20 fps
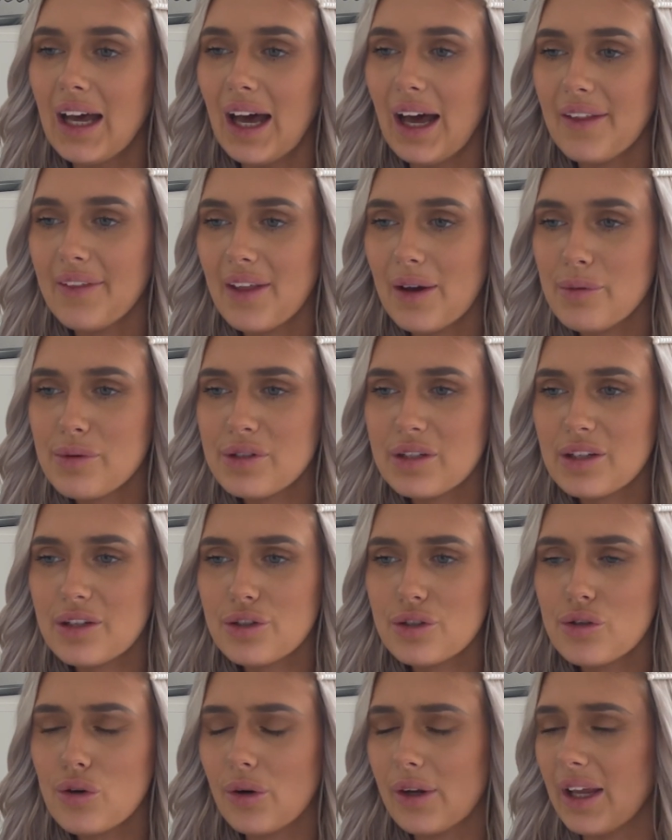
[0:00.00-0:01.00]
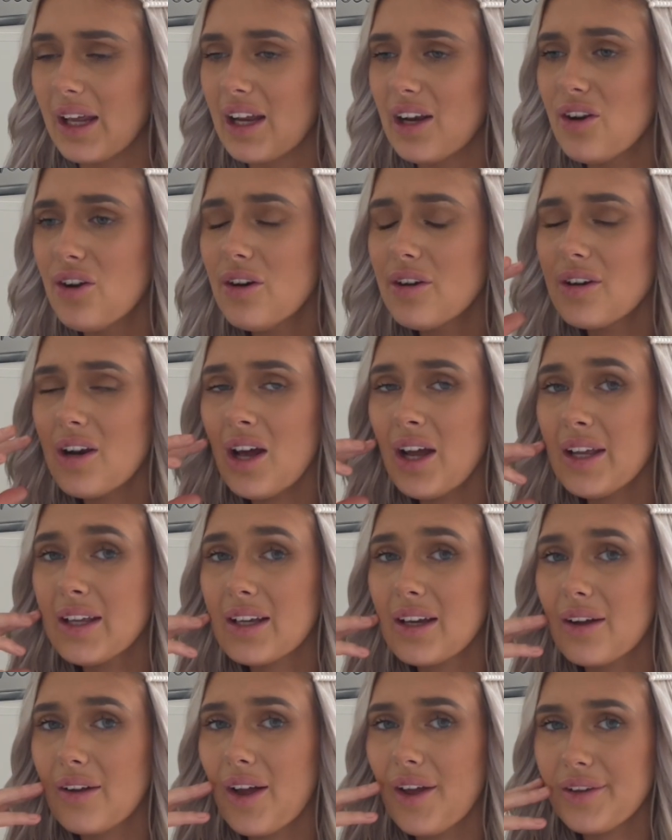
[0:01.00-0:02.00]
And there was this dog. It looked
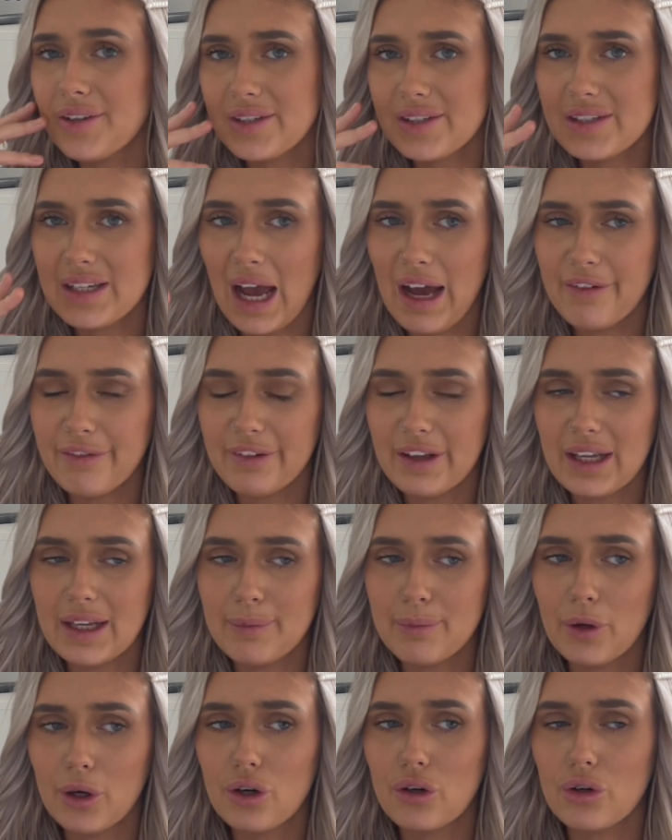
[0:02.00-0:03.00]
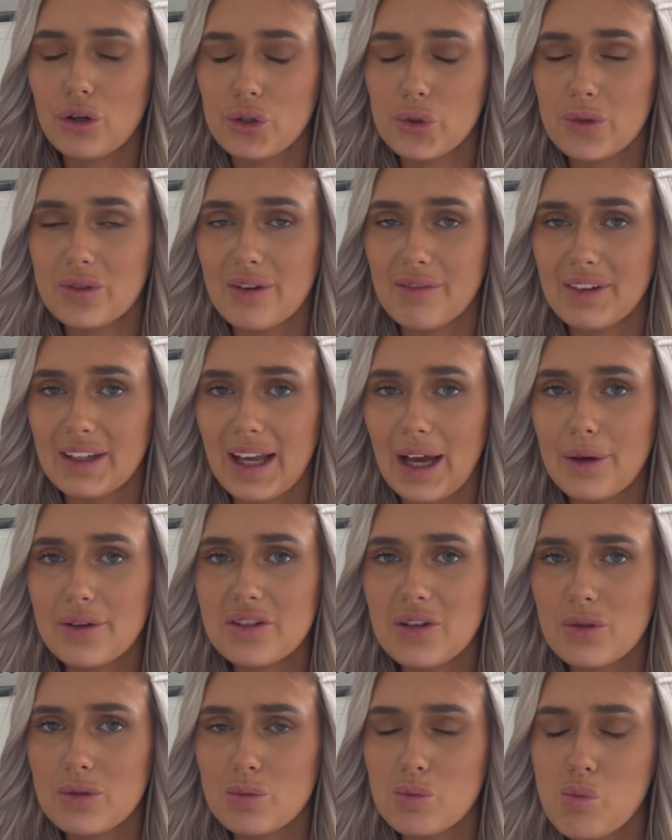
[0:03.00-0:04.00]
like a Staffy, but crossed with something else.
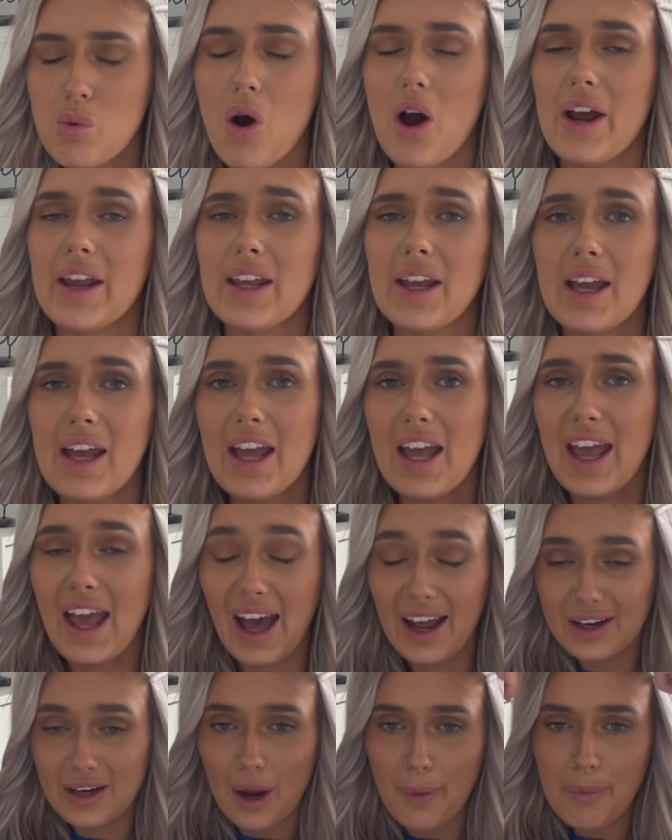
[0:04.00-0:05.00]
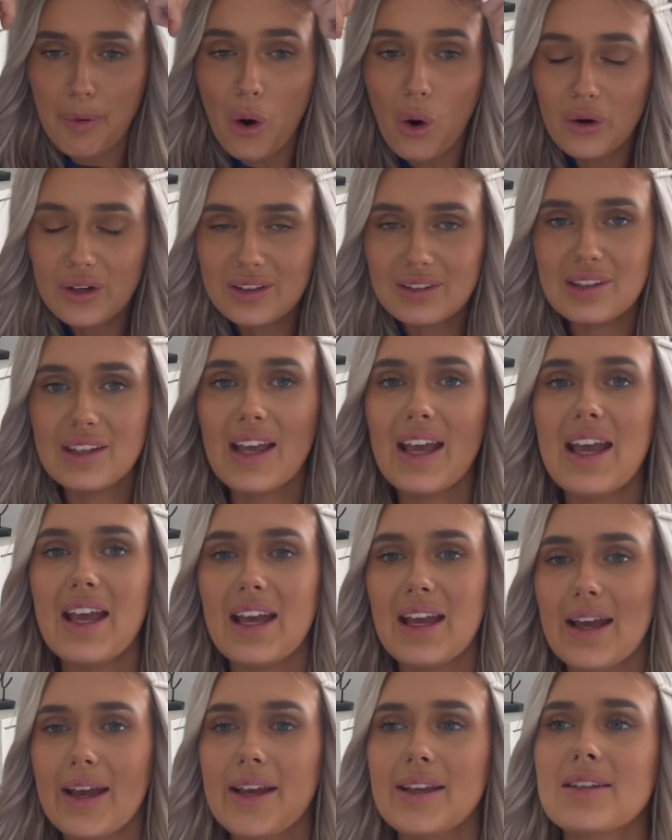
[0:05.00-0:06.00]
It was white. It had like pointy
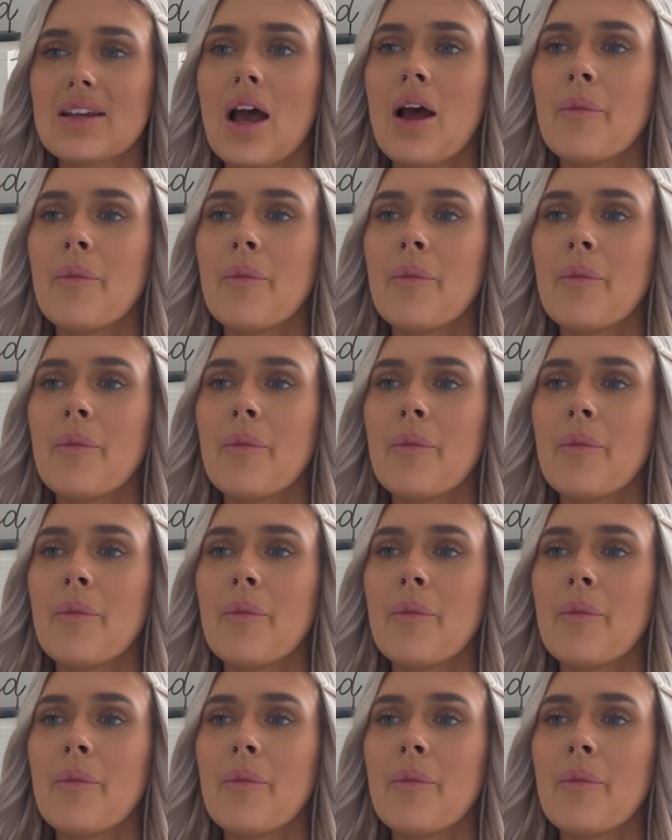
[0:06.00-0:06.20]
ears.